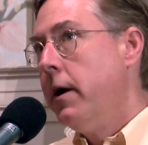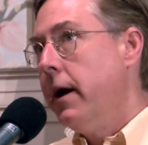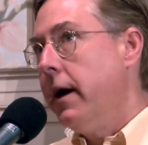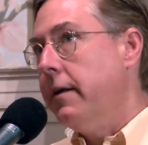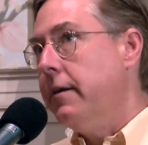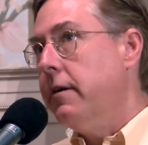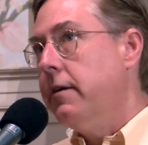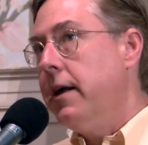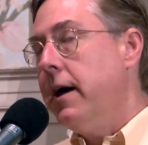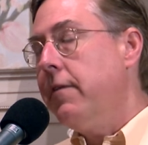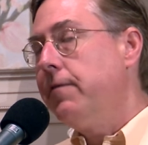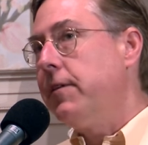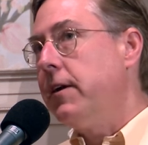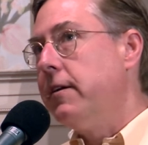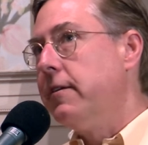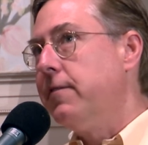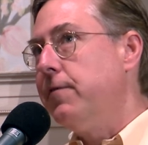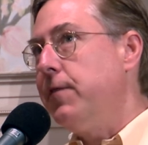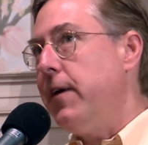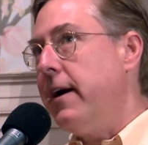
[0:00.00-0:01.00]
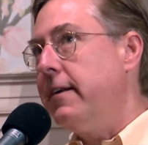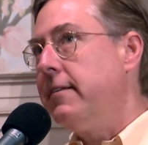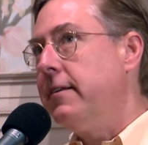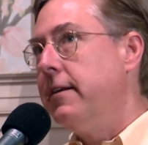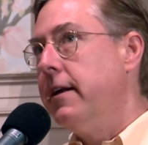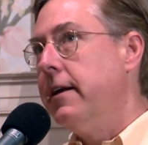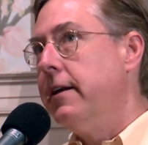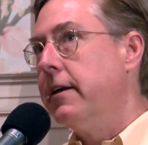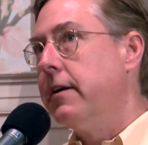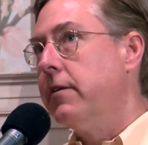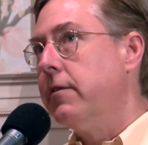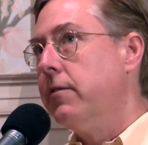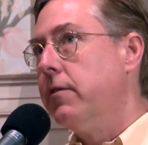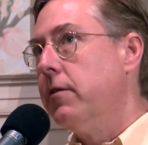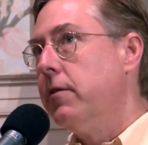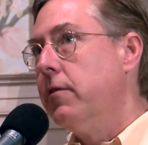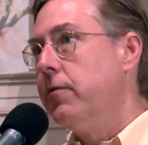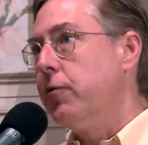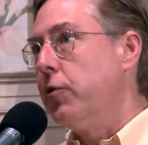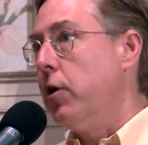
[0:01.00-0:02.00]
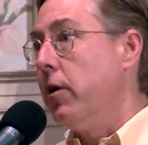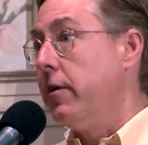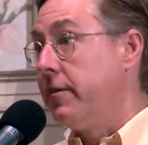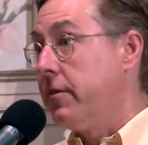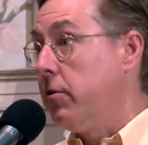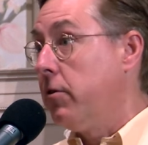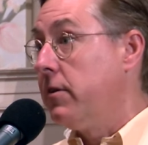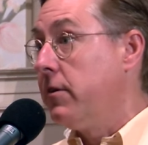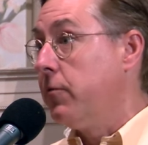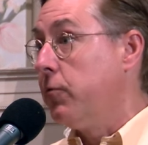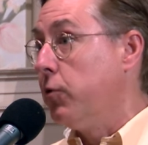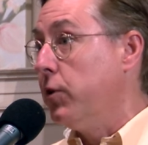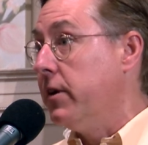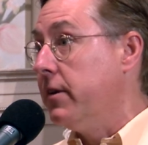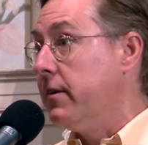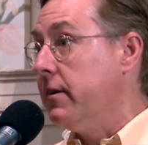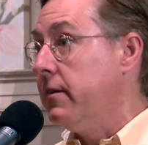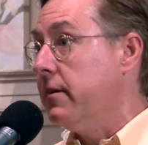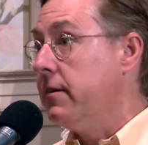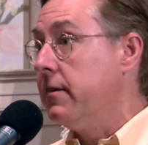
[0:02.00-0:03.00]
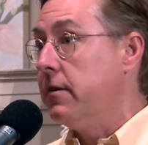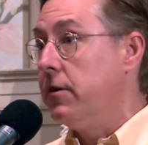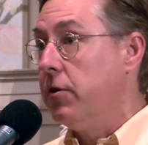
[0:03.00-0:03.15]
And NAFTA is fascinating for all sorts of reasons.